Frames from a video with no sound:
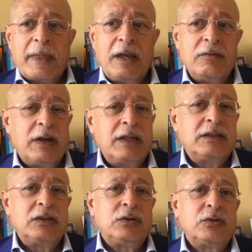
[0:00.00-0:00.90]

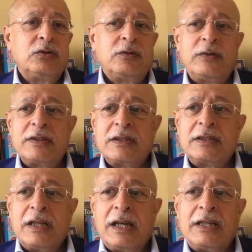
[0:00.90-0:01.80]
invited you to visit
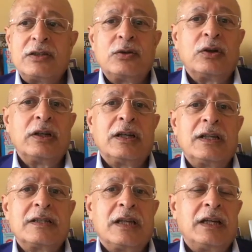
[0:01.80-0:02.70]
a historical
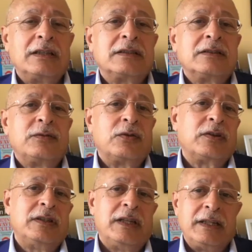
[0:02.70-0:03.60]
site for
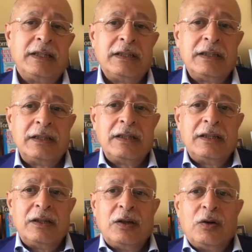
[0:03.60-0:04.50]
the day.
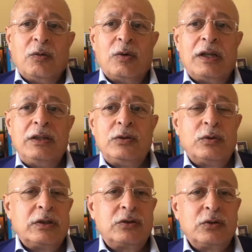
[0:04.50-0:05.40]
While you
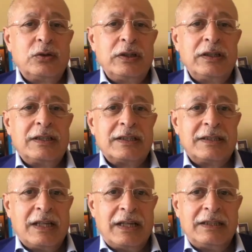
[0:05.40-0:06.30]
were touring the
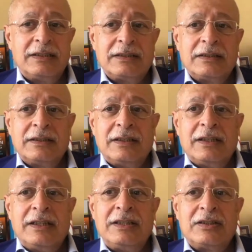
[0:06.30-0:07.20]
site,
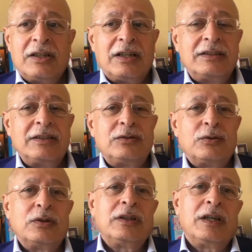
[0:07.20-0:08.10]
he started
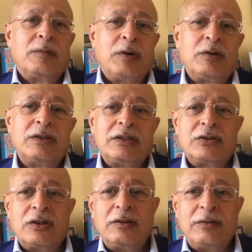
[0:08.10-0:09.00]
talking about the
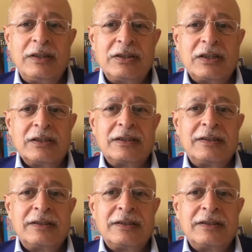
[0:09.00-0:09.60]
joint venture.